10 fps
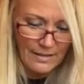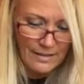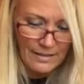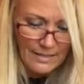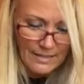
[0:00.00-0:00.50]

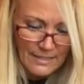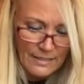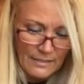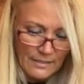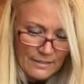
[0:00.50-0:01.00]
So as
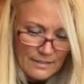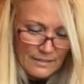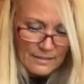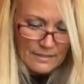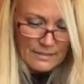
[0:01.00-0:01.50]
soon as I'm done with
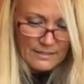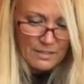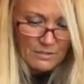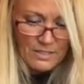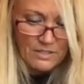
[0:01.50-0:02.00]
my
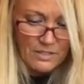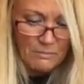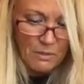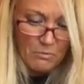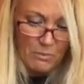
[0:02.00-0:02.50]
crates, I'll have
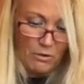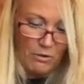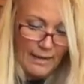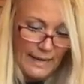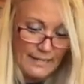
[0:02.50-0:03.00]
to get
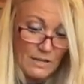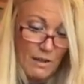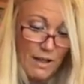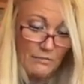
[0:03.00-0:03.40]
started on